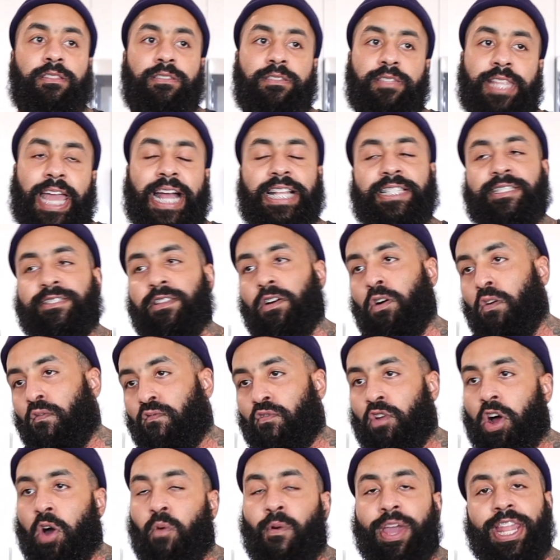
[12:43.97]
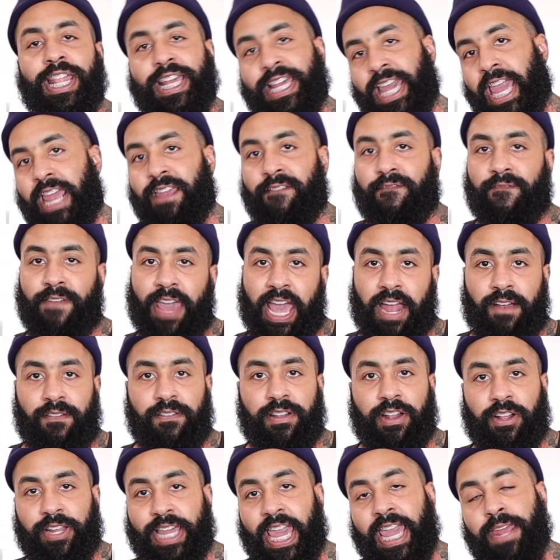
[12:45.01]
that's the overall way to gain fat
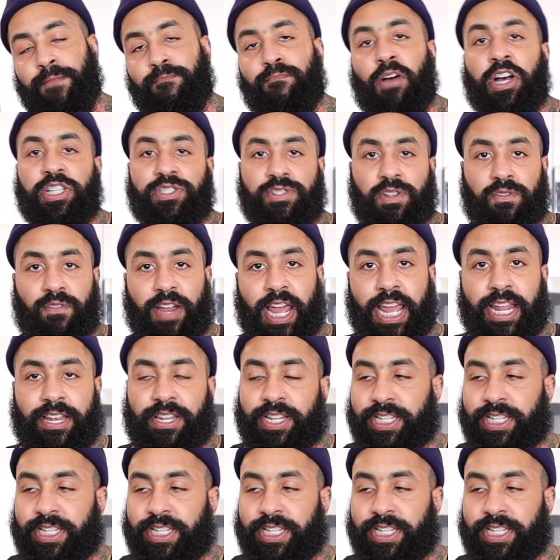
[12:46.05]
or gain muscle, right?